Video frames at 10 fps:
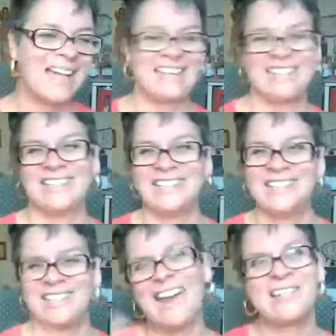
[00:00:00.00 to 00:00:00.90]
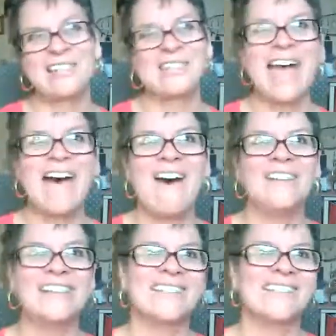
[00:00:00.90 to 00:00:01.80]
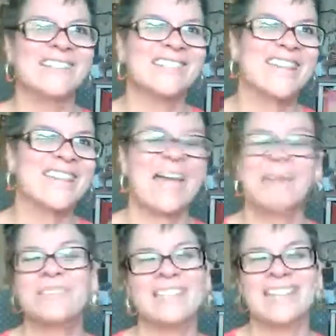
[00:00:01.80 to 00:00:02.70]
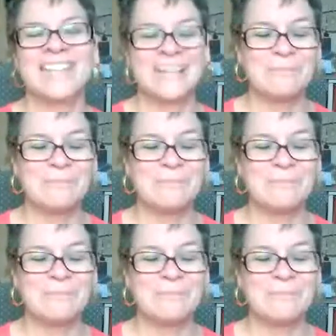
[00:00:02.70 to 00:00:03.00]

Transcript: and the stars are out and they're singing. I'm just kidding.